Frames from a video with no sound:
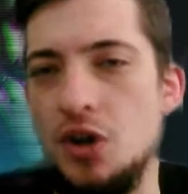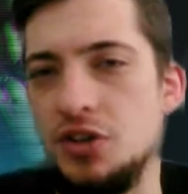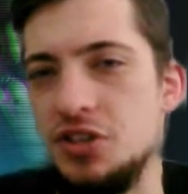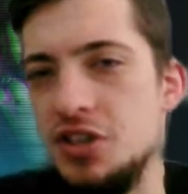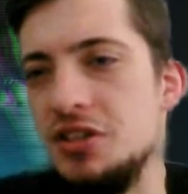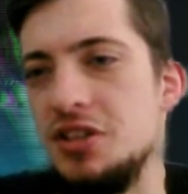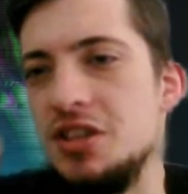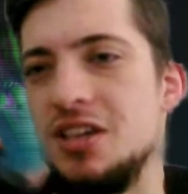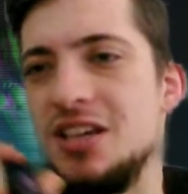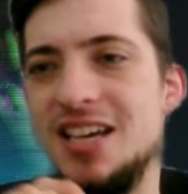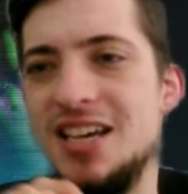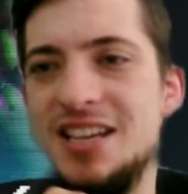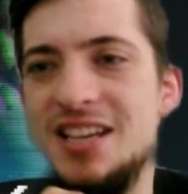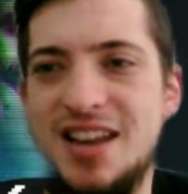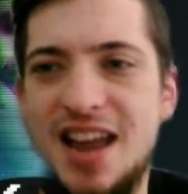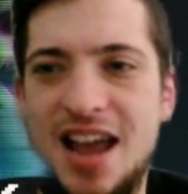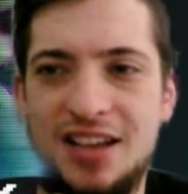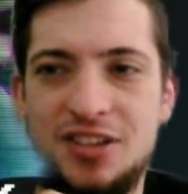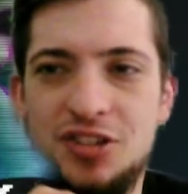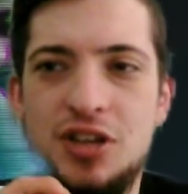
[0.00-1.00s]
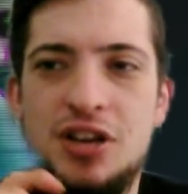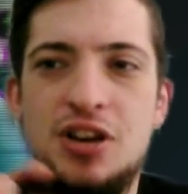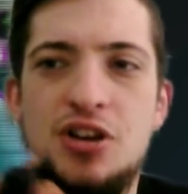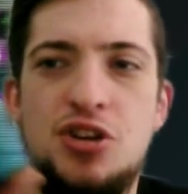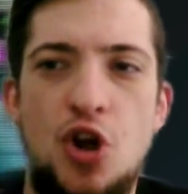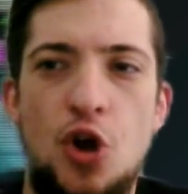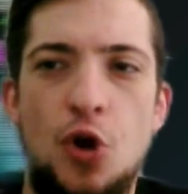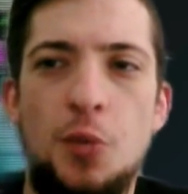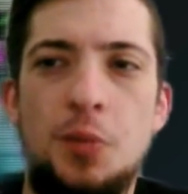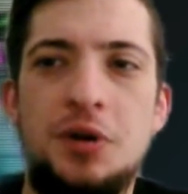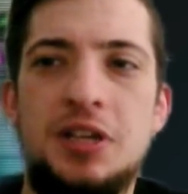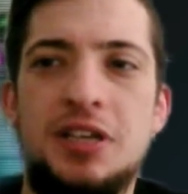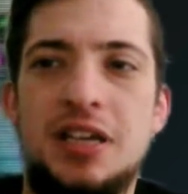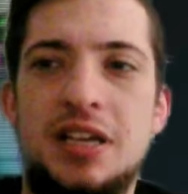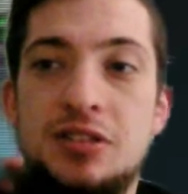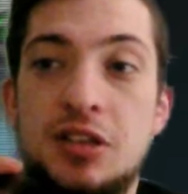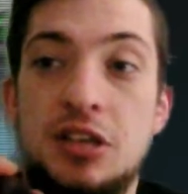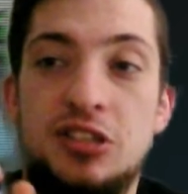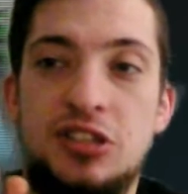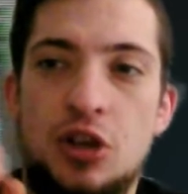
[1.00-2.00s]
Was it the connection?
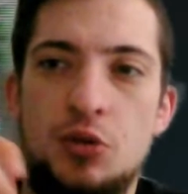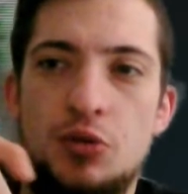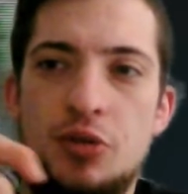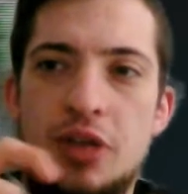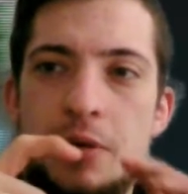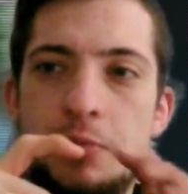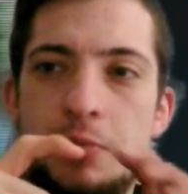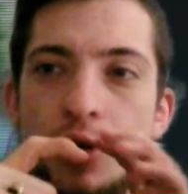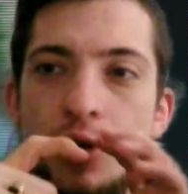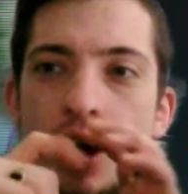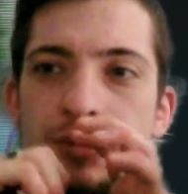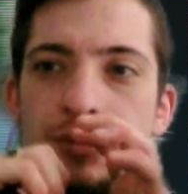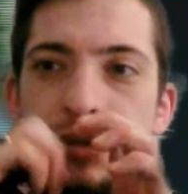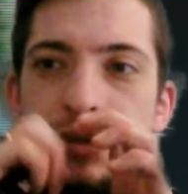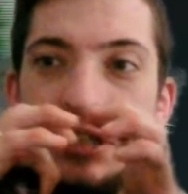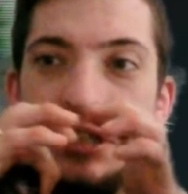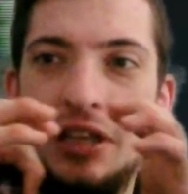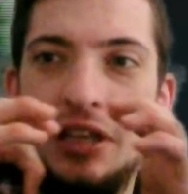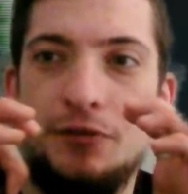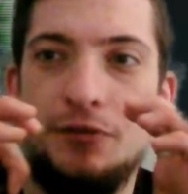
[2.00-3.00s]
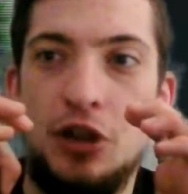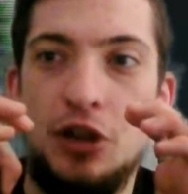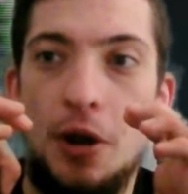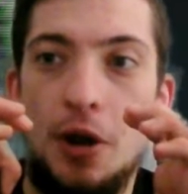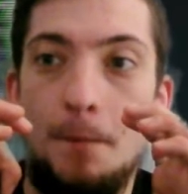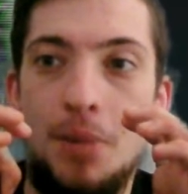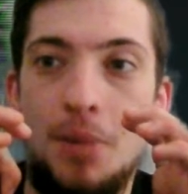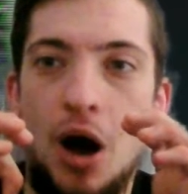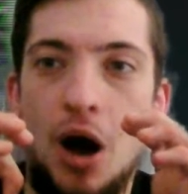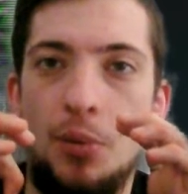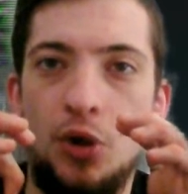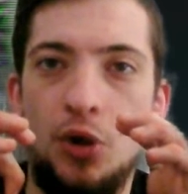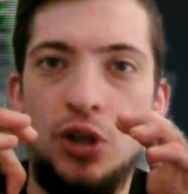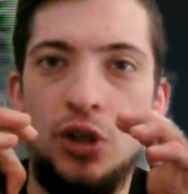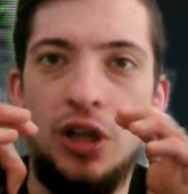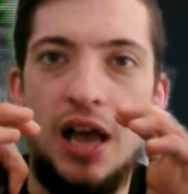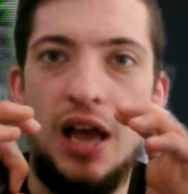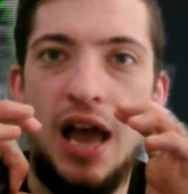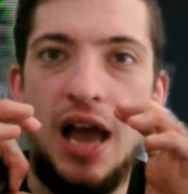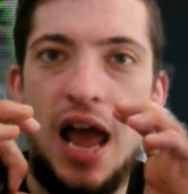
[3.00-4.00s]
Nobody, so they probably lived in a
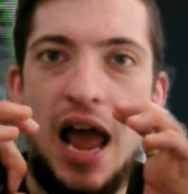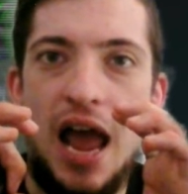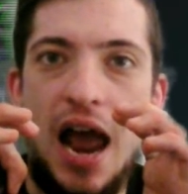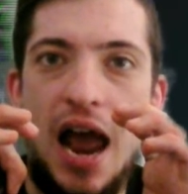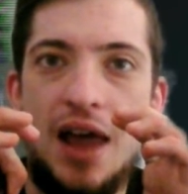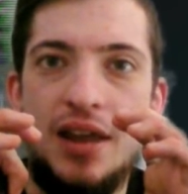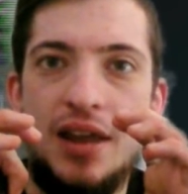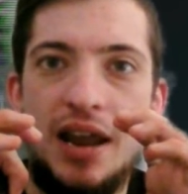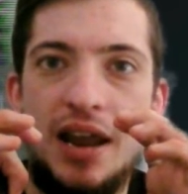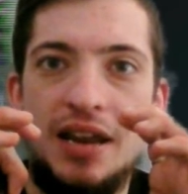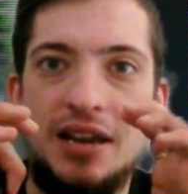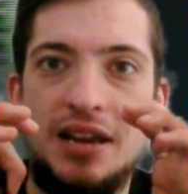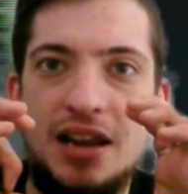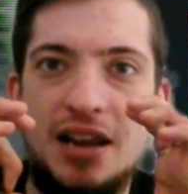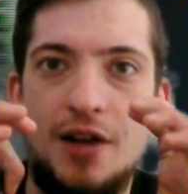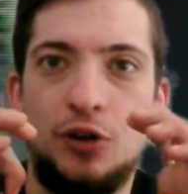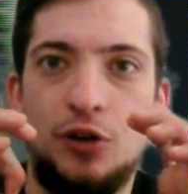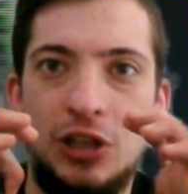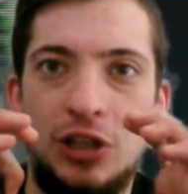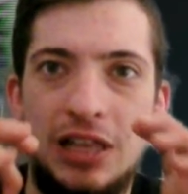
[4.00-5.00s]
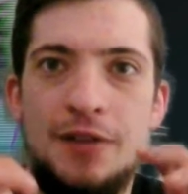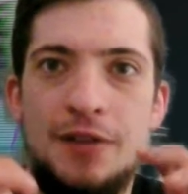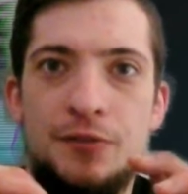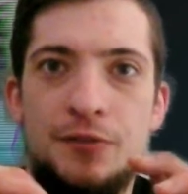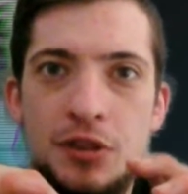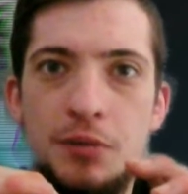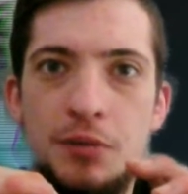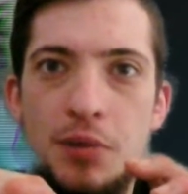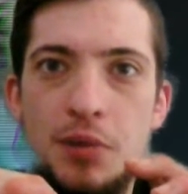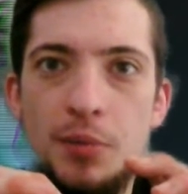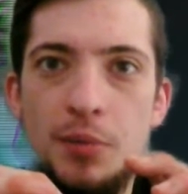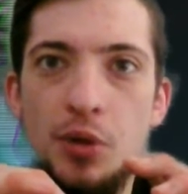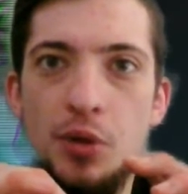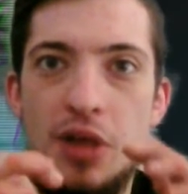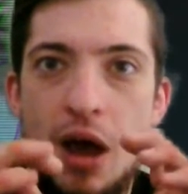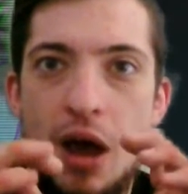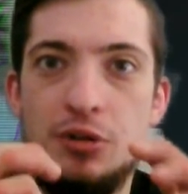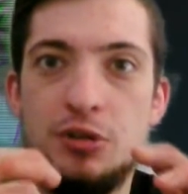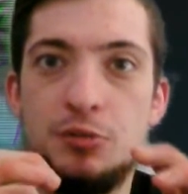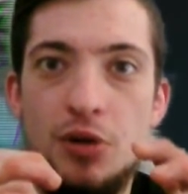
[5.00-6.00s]
bubble and then it never left the bubble.
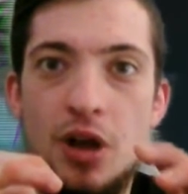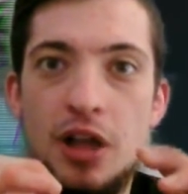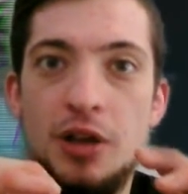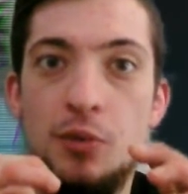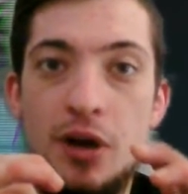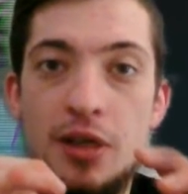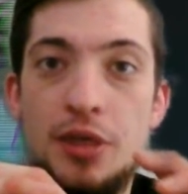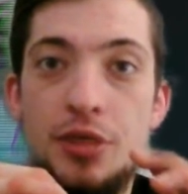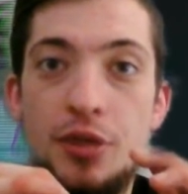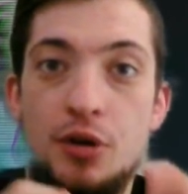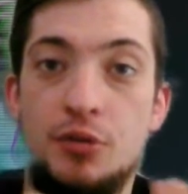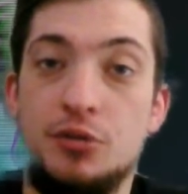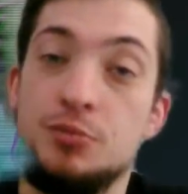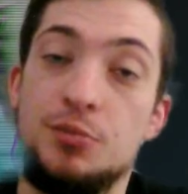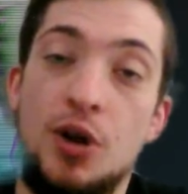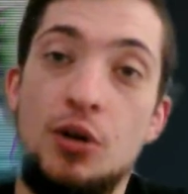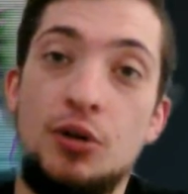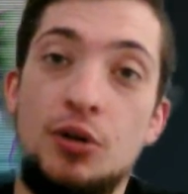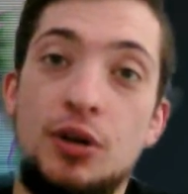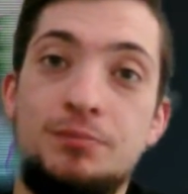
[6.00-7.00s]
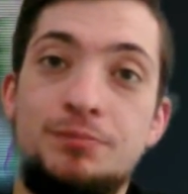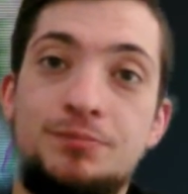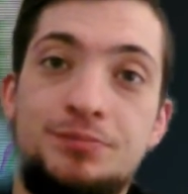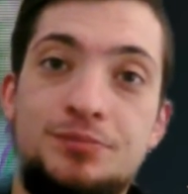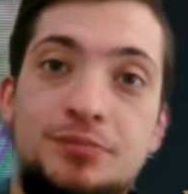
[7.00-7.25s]
That was probably why they thought it was broken.